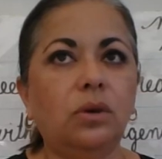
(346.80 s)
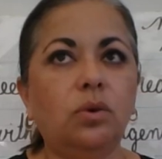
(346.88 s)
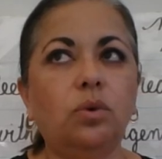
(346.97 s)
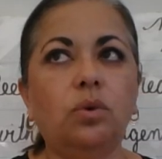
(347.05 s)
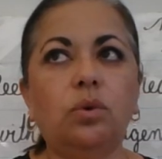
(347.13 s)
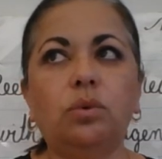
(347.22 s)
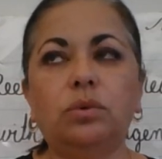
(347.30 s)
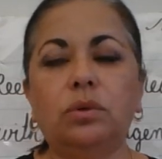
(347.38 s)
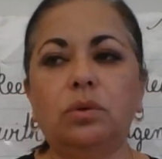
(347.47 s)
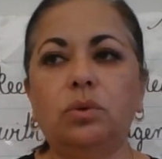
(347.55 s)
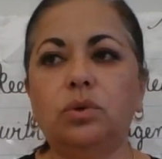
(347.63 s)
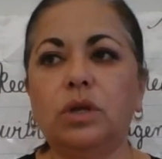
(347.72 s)
who
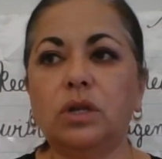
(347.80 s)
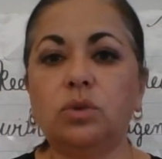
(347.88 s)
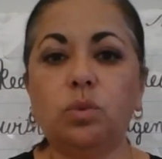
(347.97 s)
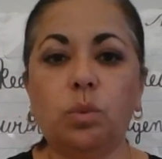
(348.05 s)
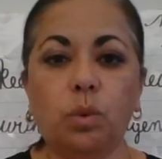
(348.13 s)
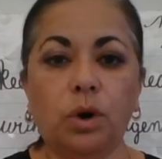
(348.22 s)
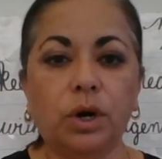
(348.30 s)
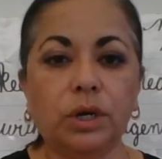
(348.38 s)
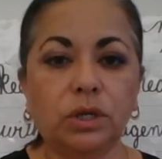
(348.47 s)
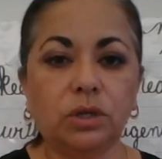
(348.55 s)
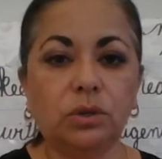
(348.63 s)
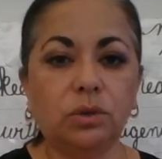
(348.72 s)
who does
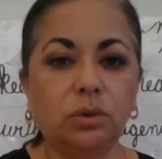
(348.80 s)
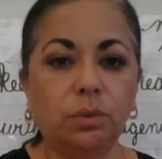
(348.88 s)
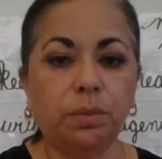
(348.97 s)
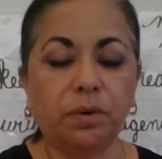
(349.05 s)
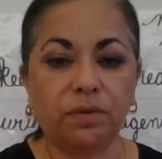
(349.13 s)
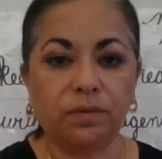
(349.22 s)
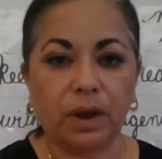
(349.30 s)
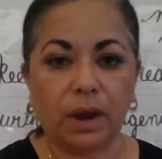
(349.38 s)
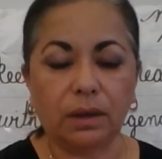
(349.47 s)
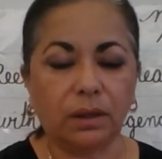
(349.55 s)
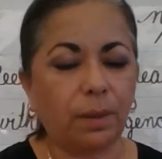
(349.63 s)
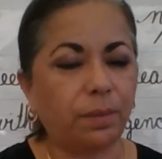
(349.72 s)
work to
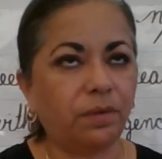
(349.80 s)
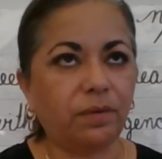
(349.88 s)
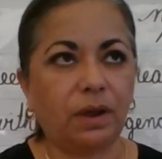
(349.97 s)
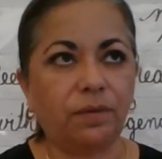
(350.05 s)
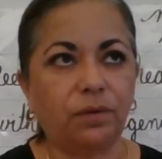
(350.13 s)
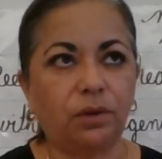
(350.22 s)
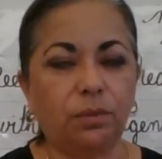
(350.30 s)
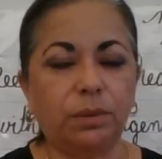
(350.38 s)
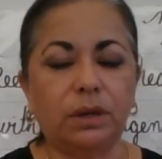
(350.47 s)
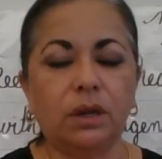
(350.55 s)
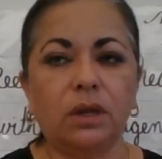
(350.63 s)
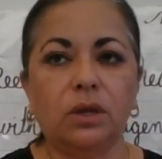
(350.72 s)
provide not provide for you,
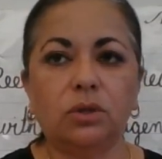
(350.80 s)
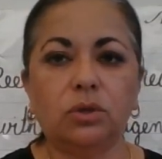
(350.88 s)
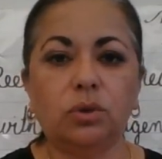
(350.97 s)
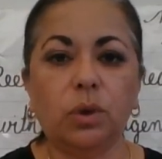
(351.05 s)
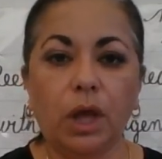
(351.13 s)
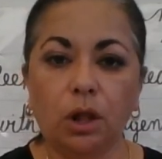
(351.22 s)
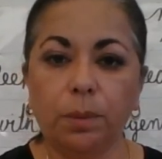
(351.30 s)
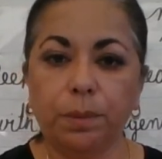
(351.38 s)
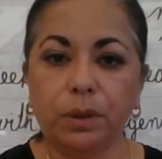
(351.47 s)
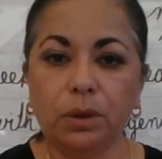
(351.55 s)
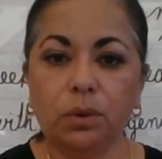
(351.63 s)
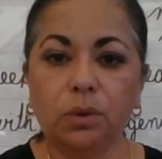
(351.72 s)
but to help
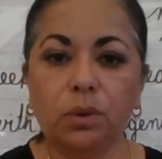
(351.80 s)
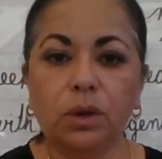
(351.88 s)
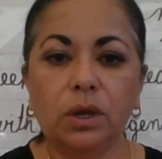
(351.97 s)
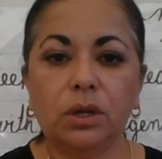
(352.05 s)
you